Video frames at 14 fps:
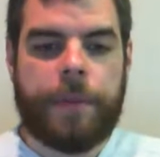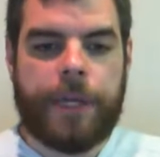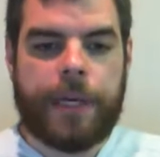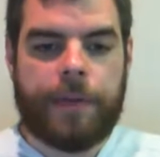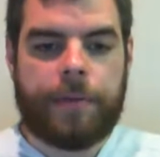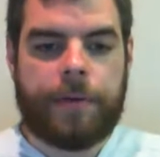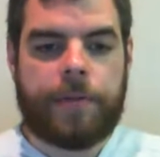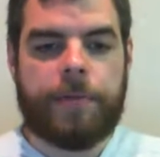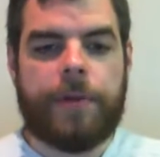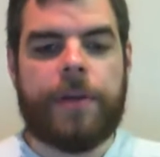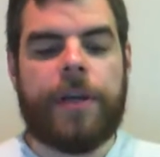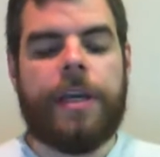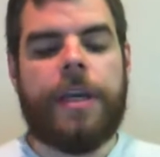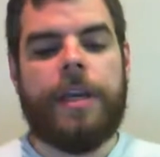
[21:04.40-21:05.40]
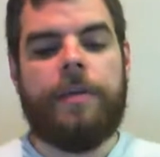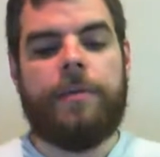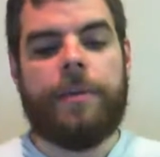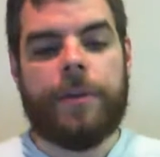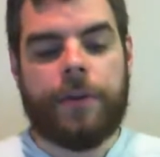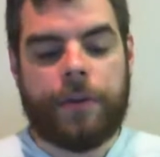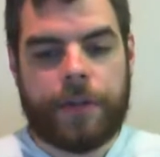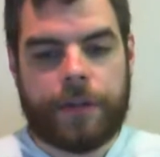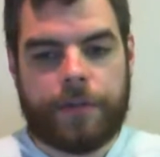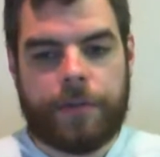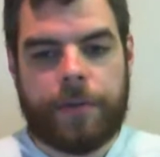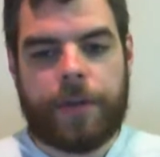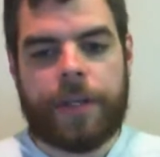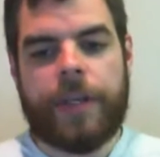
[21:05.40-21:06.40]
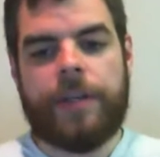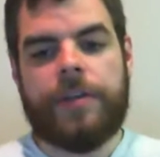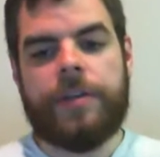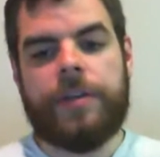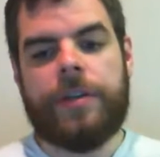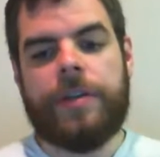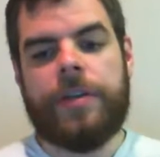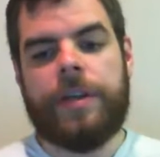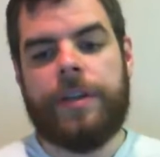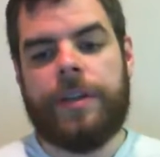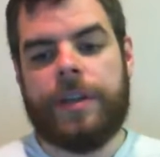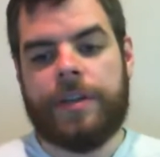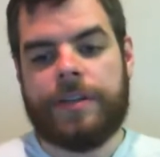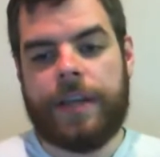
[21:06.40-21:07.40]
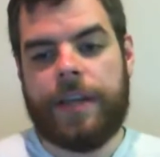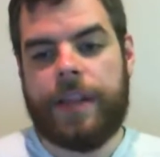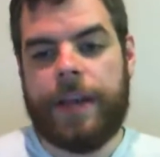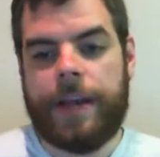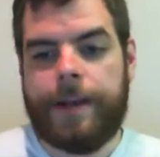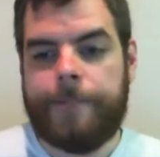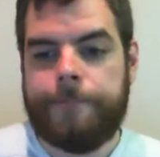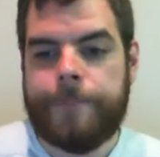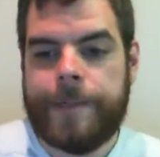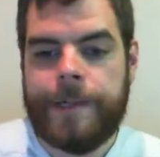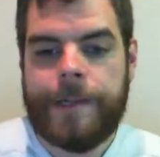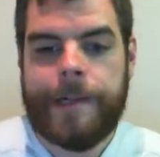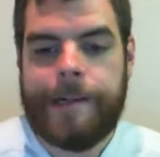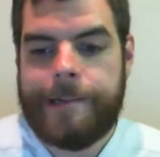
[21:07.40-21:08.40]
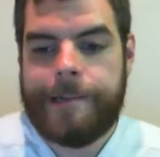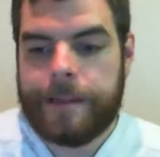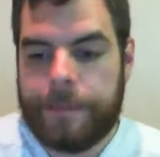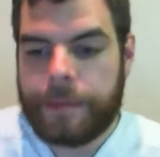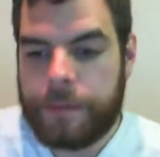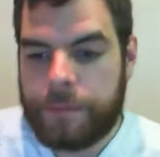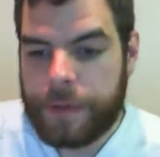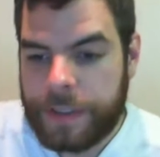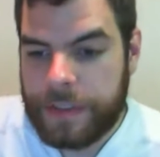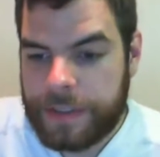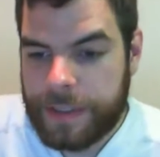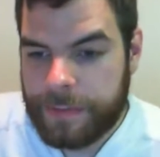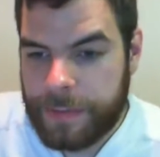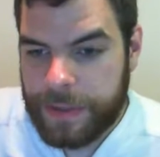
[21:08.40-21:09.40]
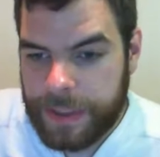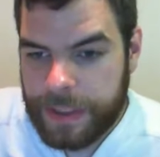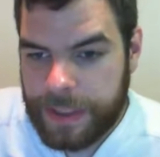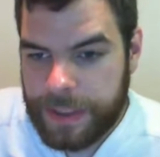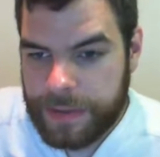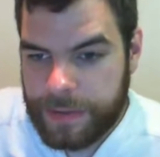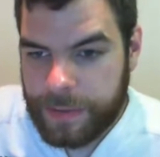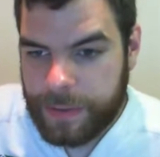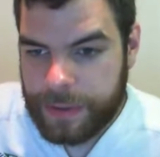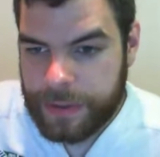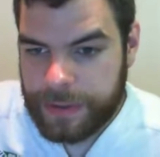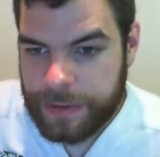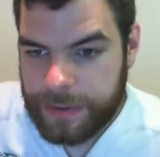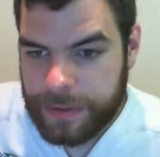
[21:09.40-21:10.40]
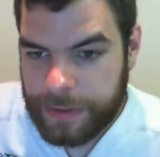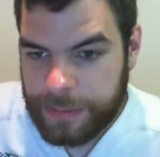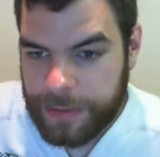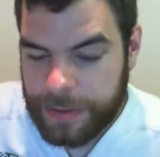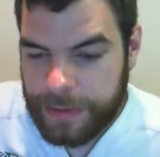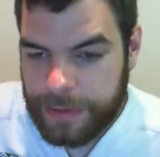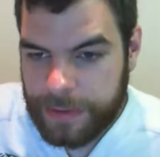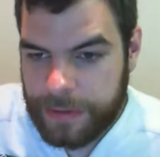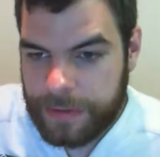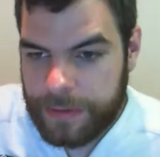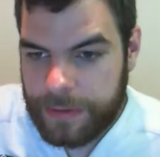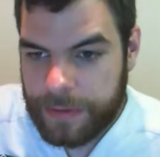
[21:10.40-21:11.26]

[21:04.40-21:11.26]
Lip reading: being able to communicate, really good at communication and things like that. Let me read some of these questions coming in.